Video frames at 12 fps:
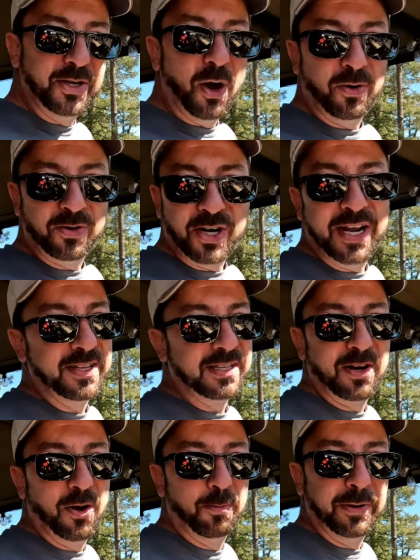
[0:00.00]
Don't try
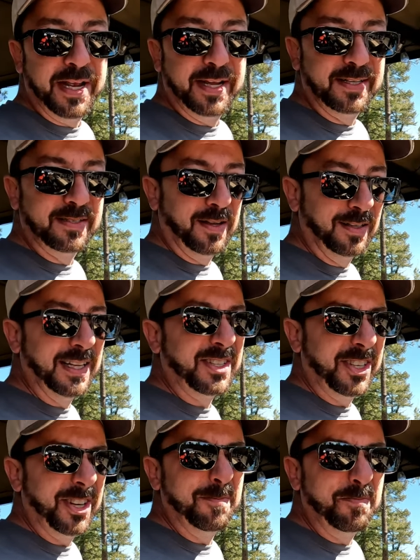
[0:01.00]
this at home, kids,
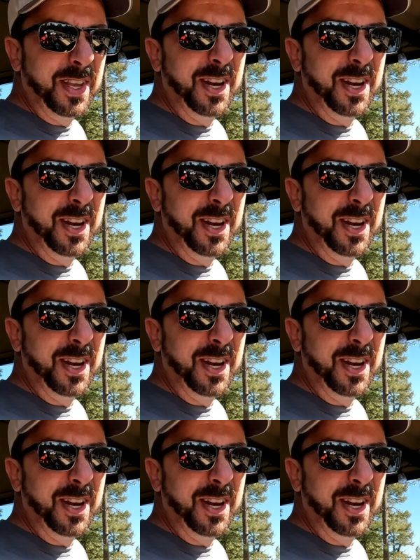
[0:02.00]
unless you're,